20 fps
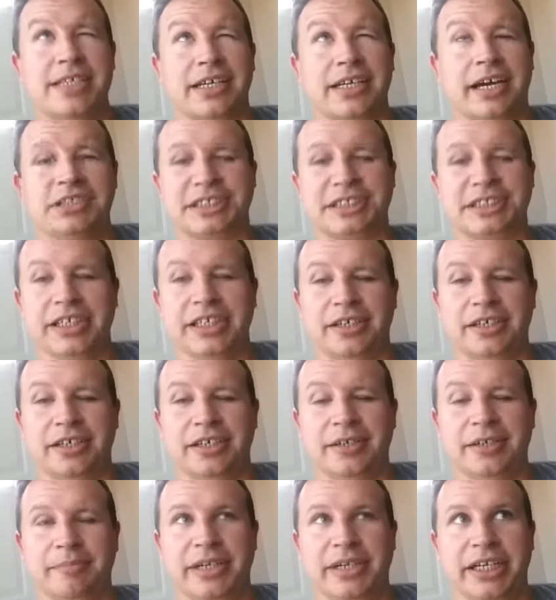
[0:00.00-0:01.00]
I have just the
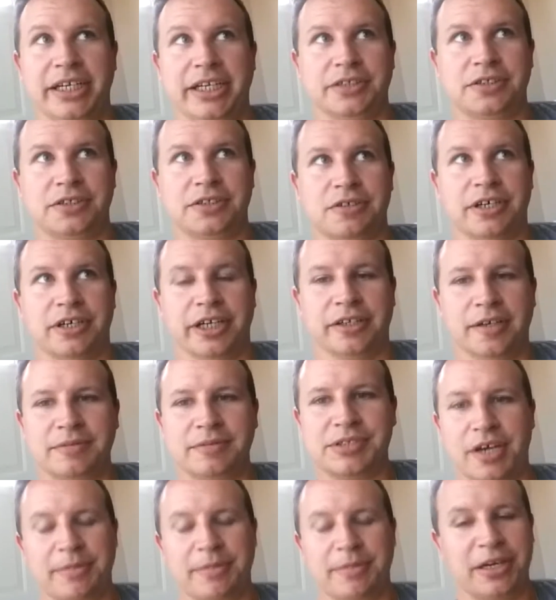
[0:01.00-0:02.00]
intermediate training
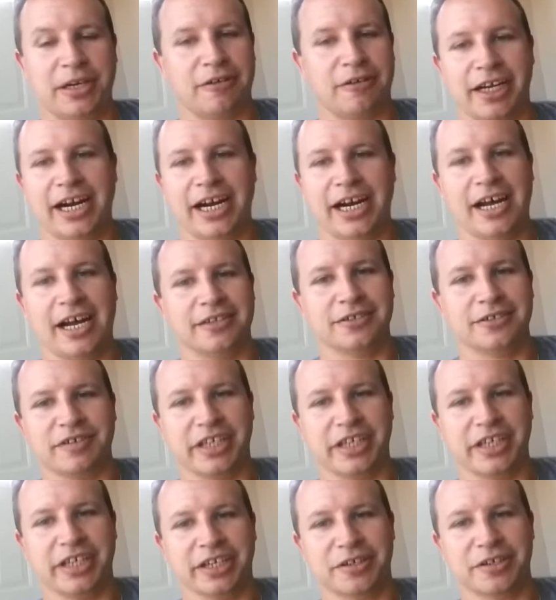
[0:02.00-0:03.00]
left. So I've been cranking out
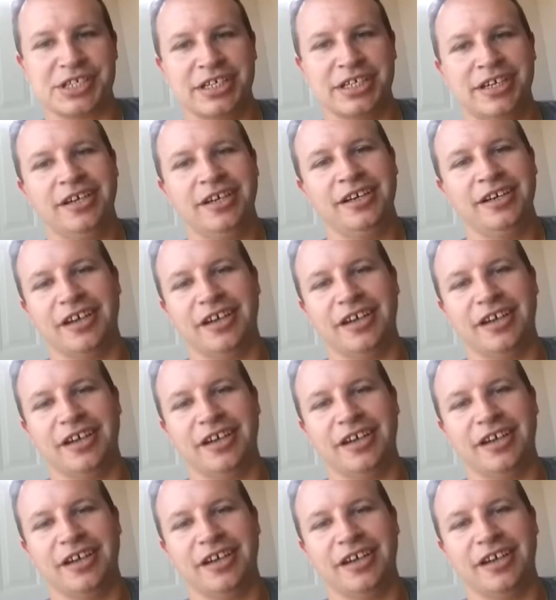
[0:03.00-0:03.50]
those videos.